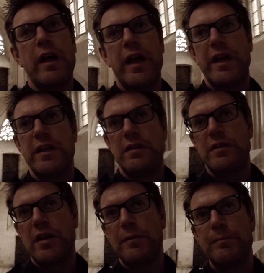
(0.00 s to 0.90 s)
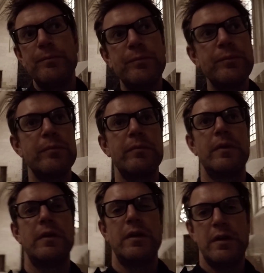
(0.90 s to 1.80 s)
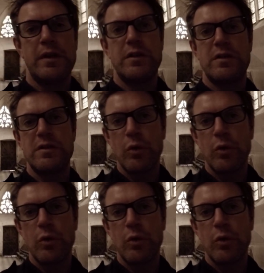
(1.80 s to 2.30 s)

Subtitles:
and this